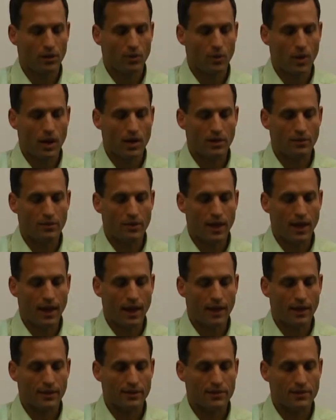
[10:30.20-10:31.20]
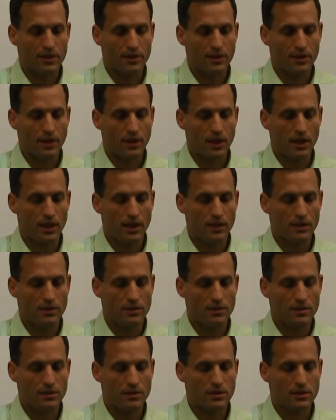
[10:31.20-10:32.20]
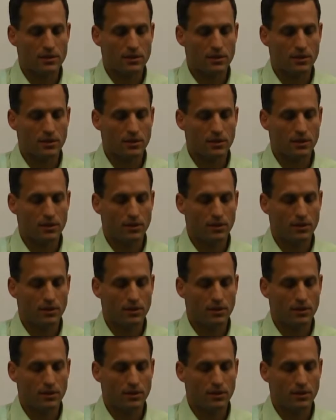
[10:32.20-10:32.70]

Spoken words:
And the weight of the hands on the knees.